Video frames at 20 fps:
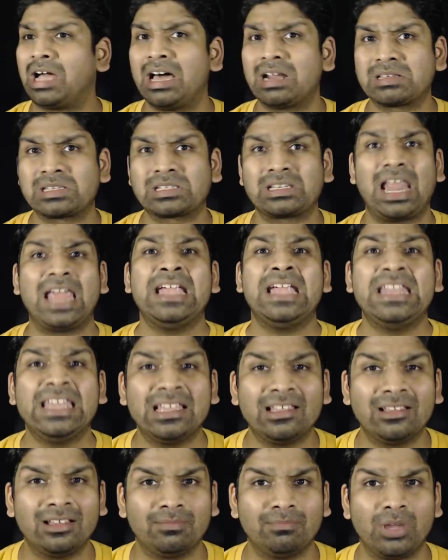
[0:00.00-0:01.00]

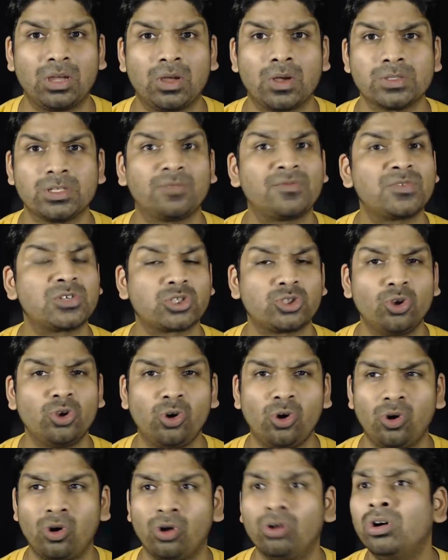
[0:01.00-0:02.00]
sliding because of
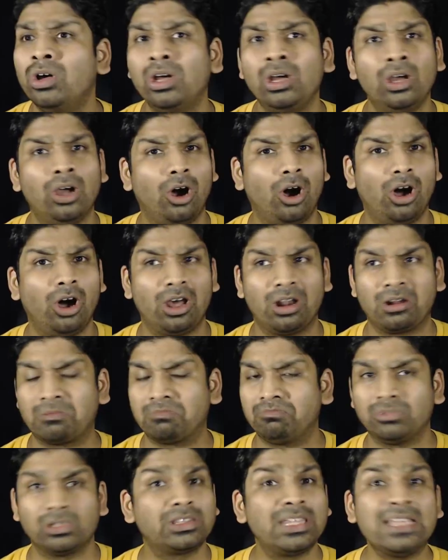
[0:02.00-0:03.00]
snow or
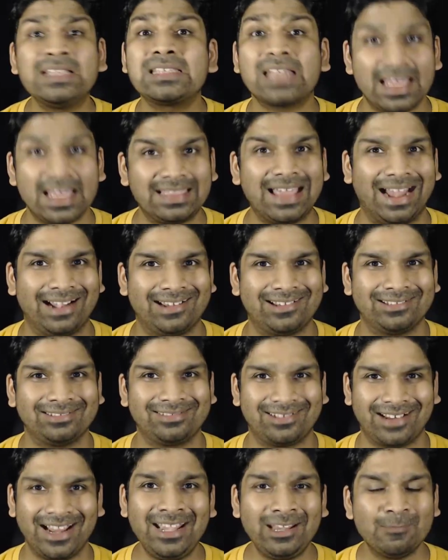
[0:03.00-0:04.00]
things like that,
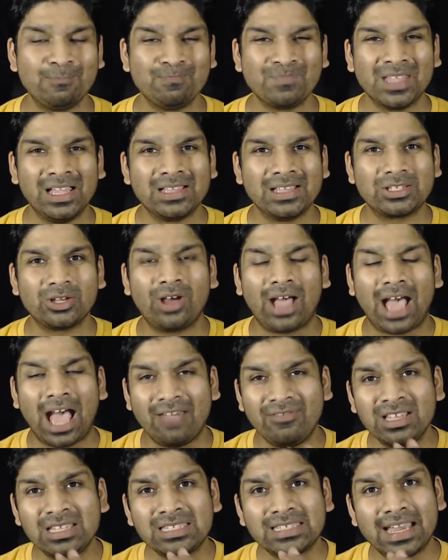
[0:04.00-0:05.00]
right? So
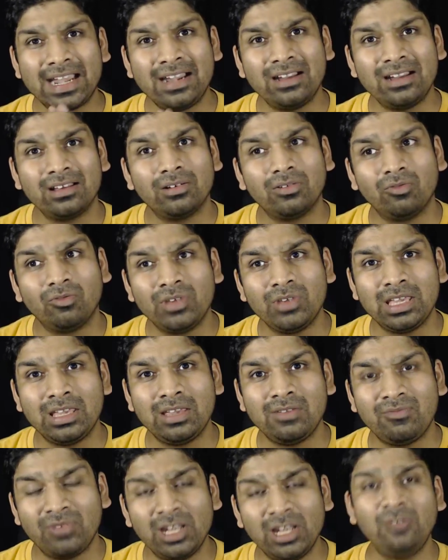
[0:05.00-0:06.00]
having said, we
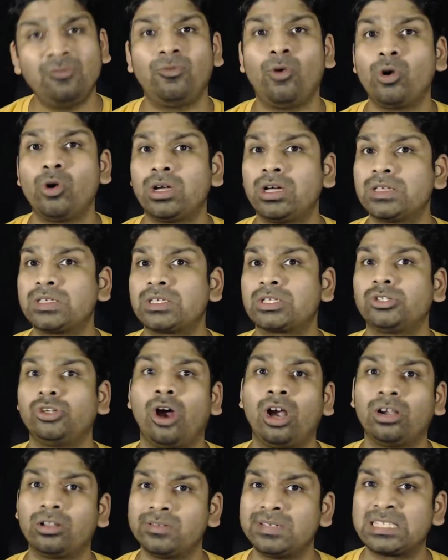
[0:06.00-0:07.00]
will focus
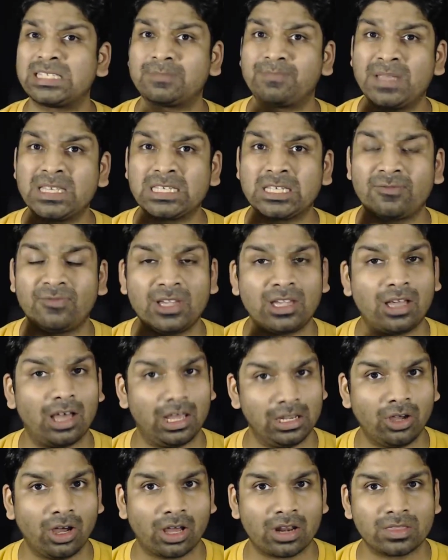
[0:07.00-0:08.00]
not on specific
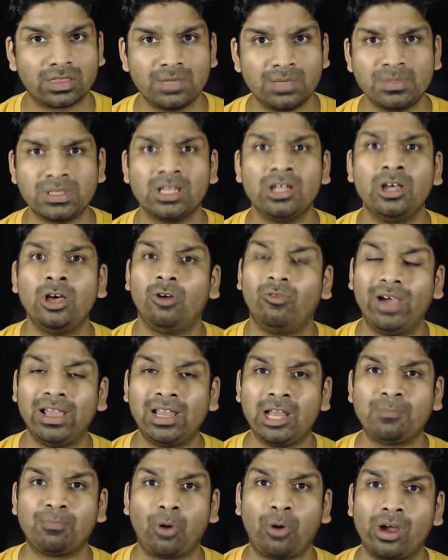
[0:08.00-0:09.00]
algorithms. While
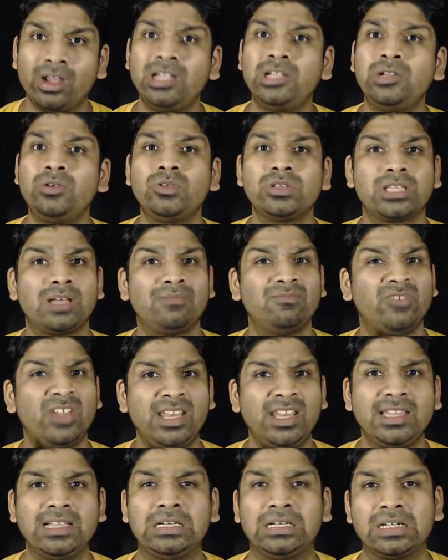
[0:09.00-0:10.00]
I'll point you to some very
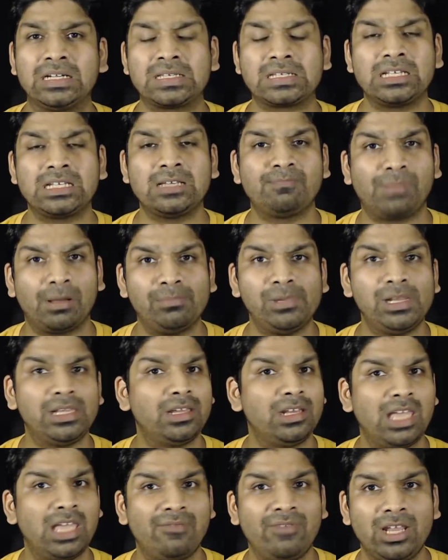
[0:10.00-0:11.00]
interesting
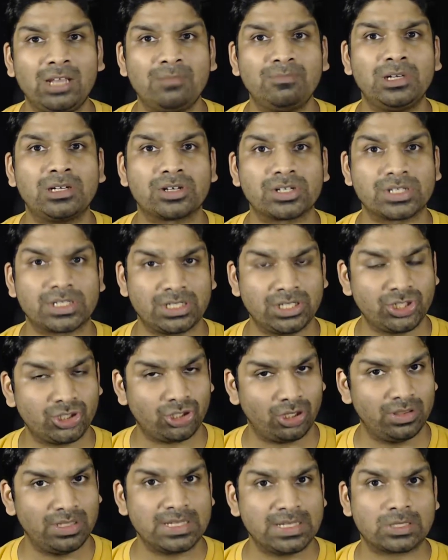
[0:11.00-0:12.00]
publicly available research
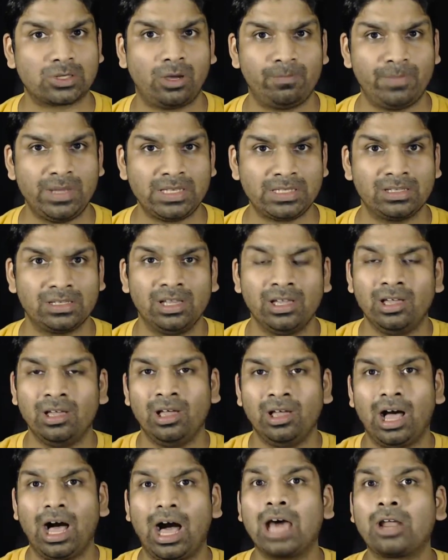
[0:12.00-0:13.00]
on these topics,
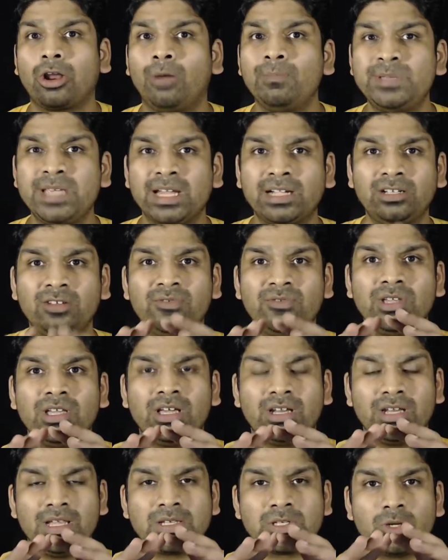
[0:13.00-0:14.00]
our objective here
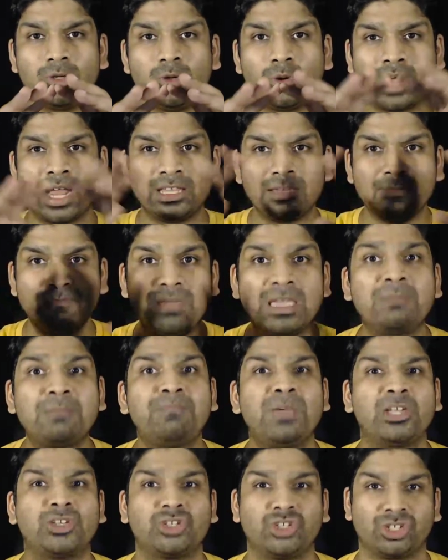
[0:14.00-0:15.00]
is to look at the big
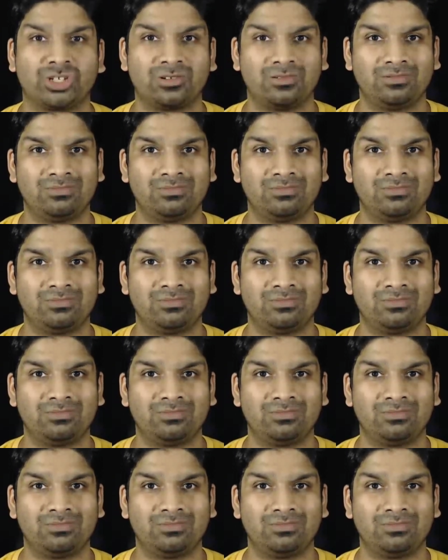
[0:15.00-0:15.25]
picture.